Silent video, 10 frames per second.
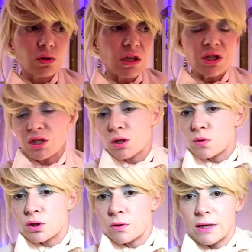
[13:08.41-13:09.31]
just
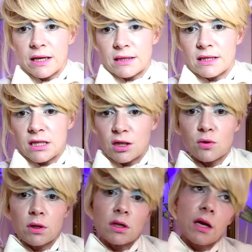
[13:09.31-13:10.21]
don't do it, I can't stick
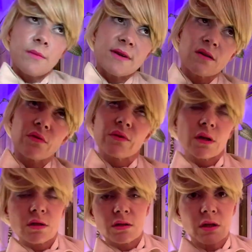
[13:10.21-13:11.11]
to it, and I hate myself, and
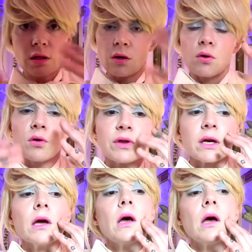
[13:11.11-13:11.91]
then it's the whole thing.